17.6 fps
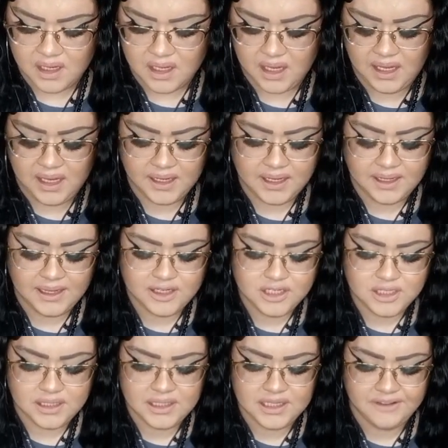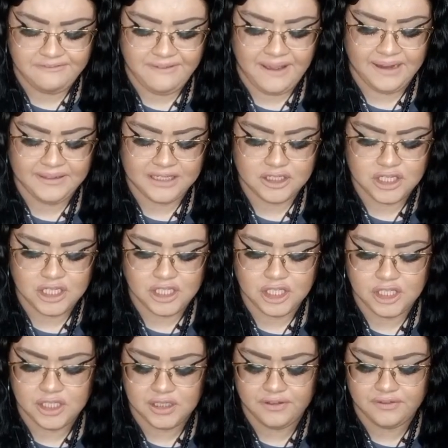And allegedly the fact that she
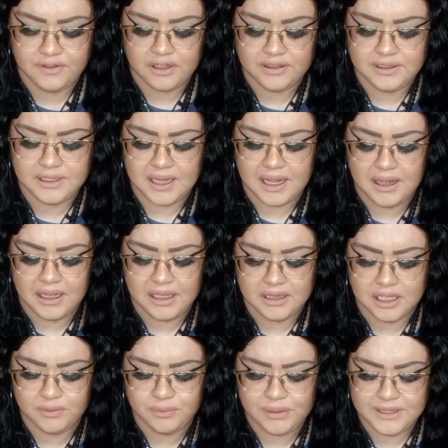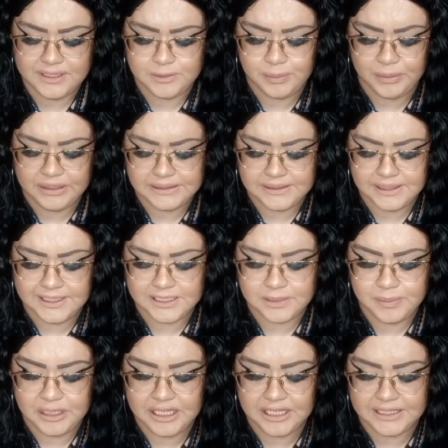could fall in love with this person
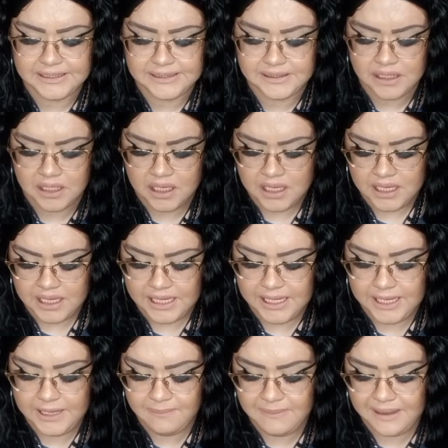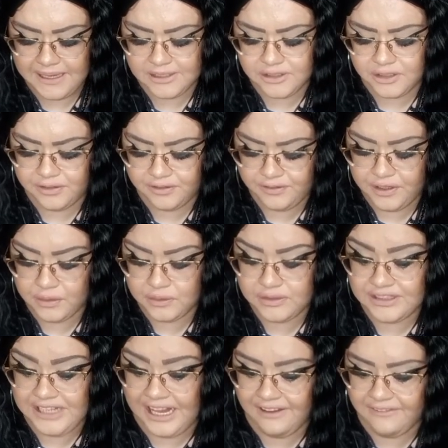is because he makes her feel
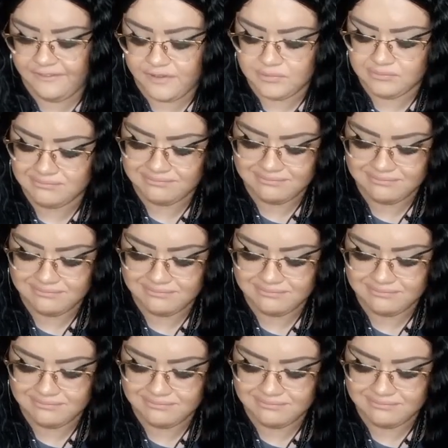safe.